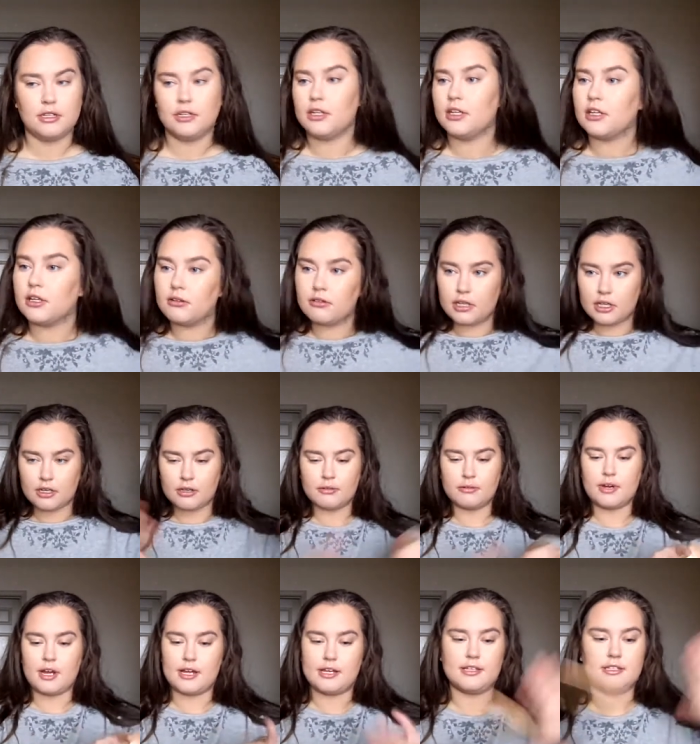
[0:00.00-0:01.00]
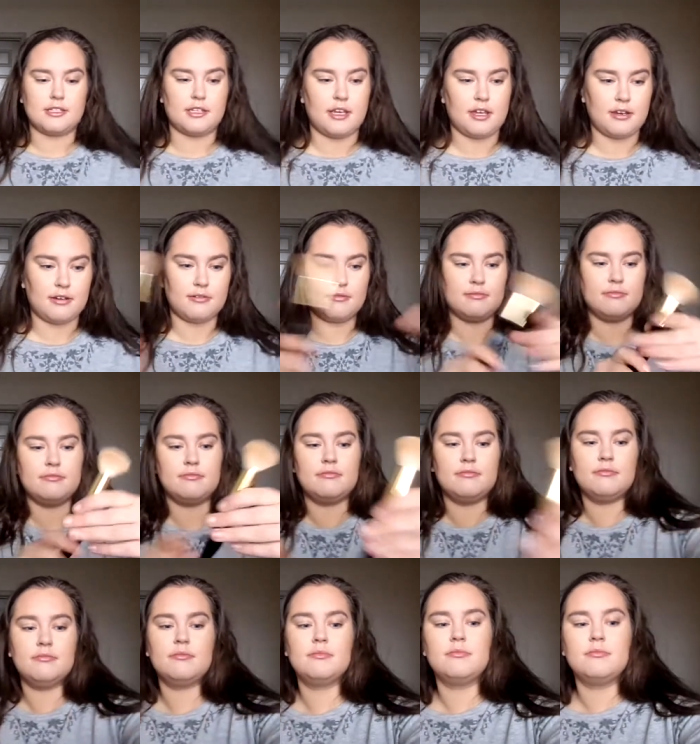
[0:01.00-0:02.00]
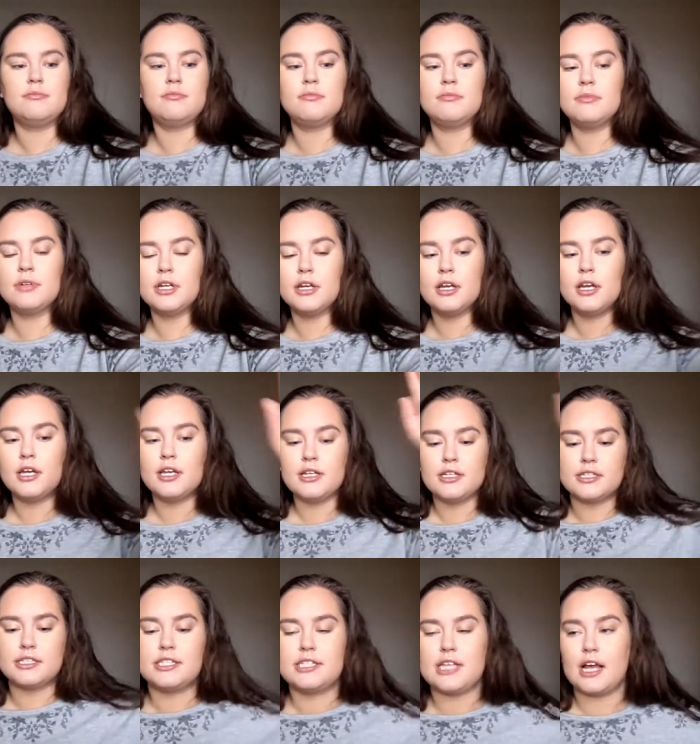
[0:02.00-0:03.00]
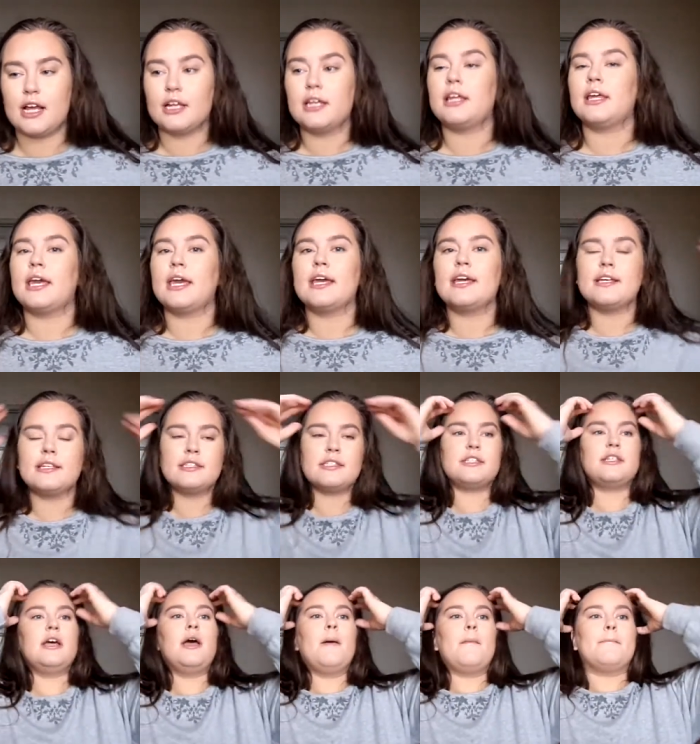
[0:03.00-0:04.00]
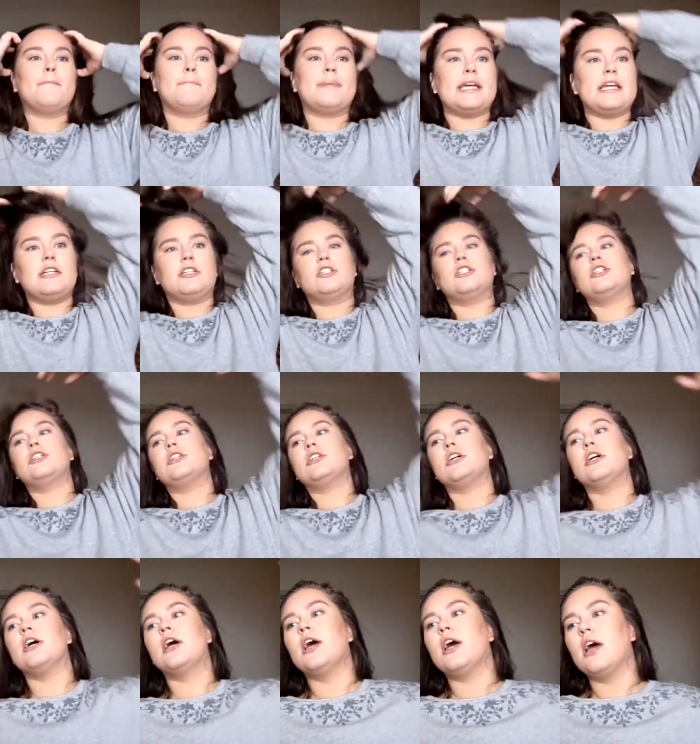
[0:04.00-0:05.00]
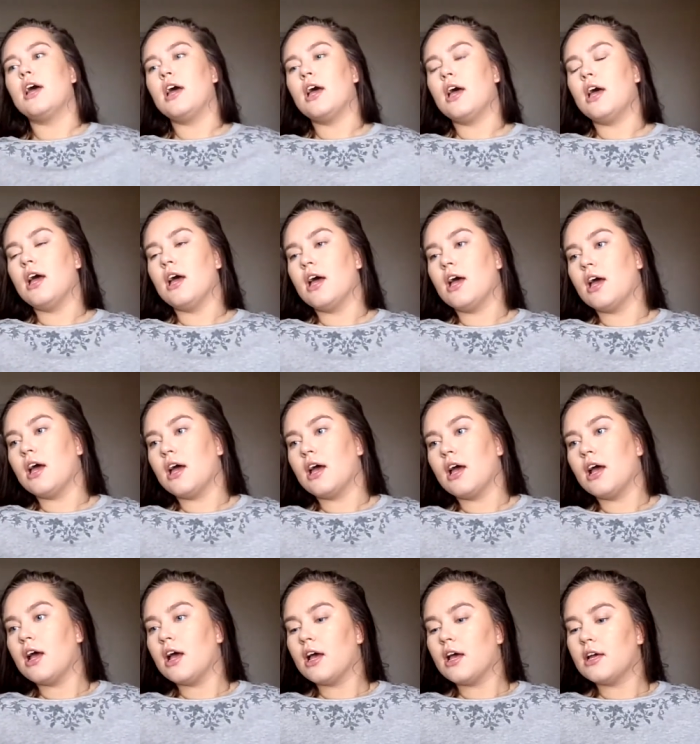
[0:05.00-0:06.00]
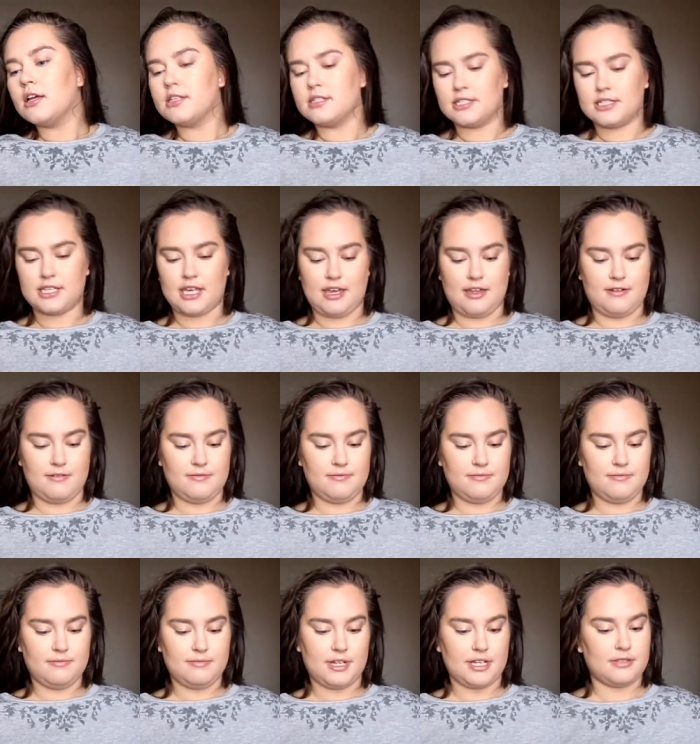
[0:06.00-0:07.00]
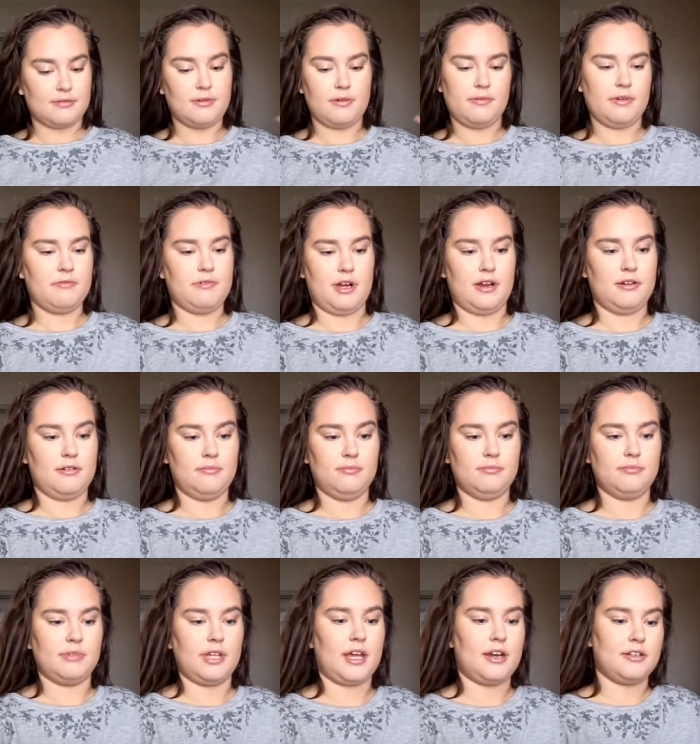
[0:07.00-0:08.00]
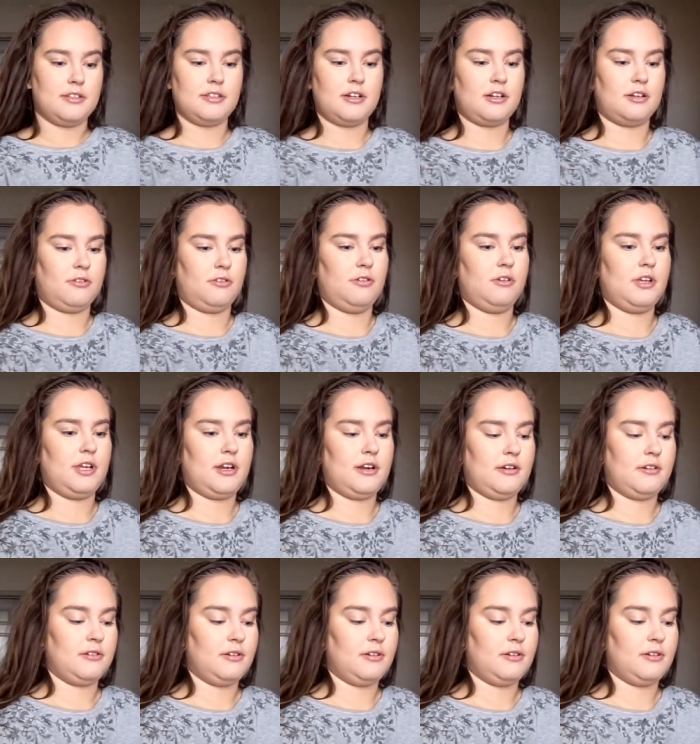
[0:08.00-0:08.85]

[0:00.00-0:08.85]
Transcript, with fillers: You want Hawaii skin. Sun-kissed, beached skin. That's what we want. That is our goal here.